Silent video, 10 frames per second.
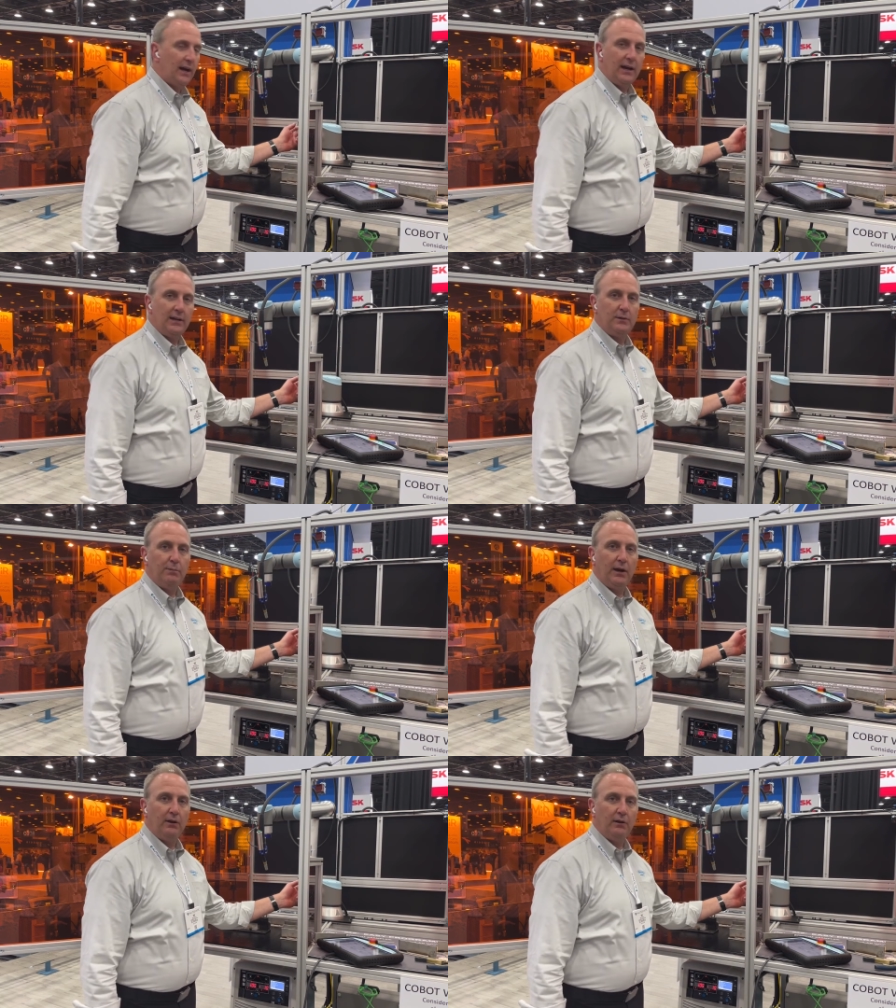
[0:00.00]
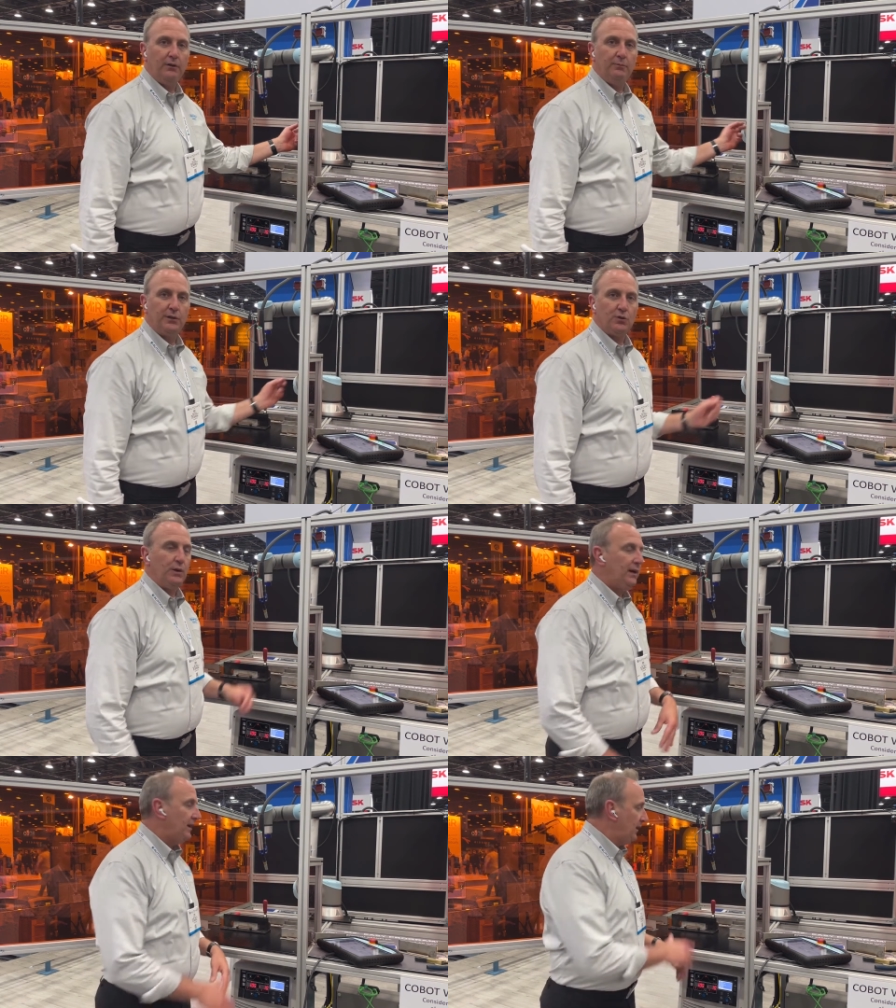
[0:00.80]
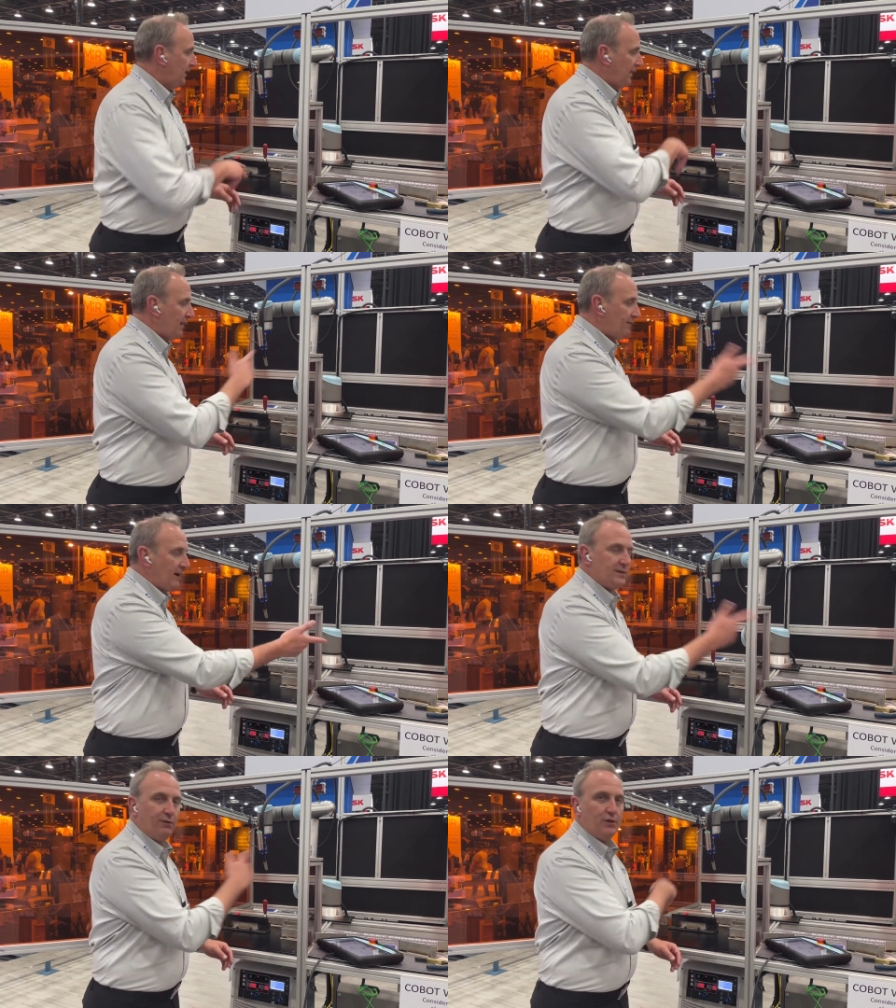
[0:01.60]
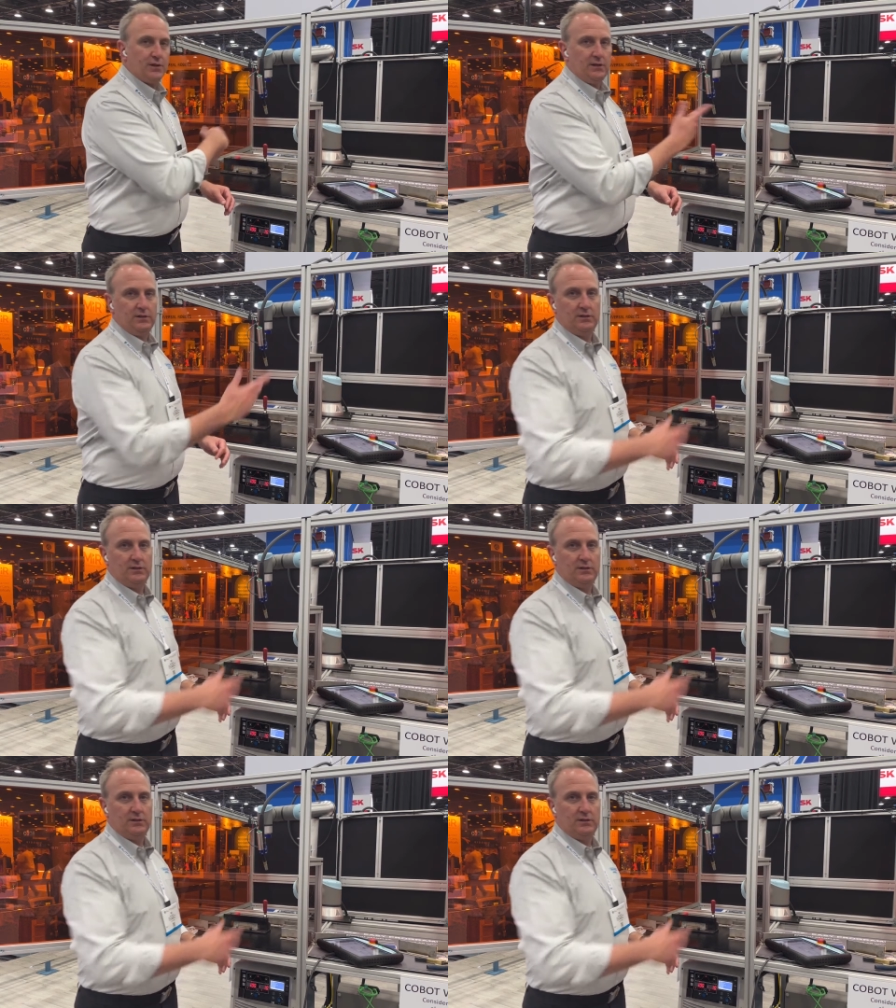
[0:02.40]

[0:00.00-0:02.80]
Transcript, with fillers: I got the barrier in between and vice versa.